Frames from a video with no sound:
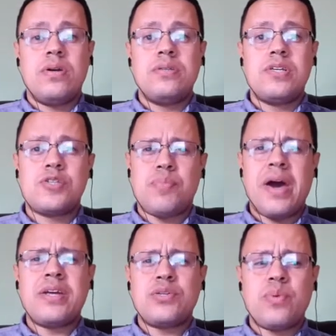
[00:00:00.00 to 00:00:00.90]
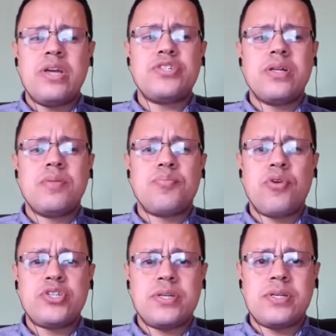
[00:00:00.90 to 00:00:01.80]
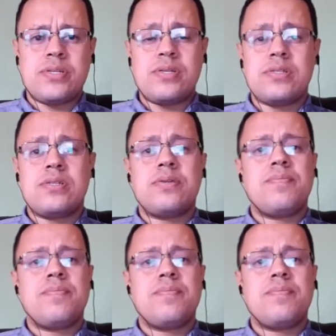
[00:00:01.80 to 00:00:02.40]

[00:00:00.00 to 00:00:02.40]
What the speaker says: despite racial prejudices,